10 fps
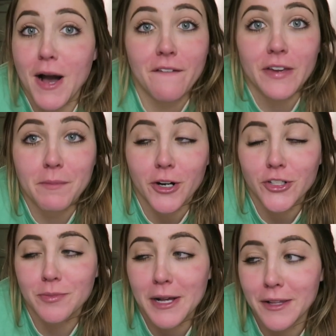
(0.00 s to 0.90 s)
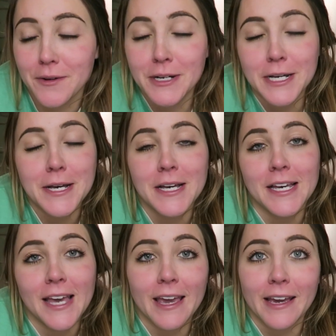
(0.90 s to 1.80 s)
puffy marshmallow
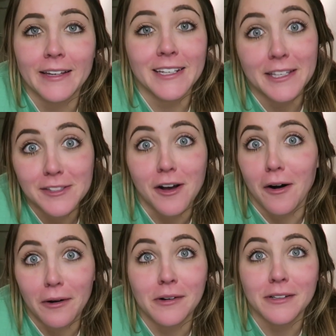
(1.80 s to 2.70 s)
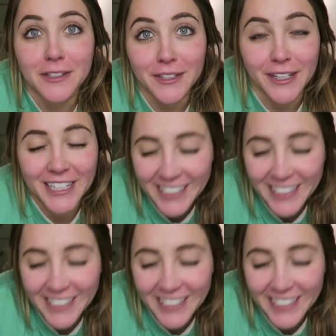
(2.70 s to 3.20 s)
and it's all good.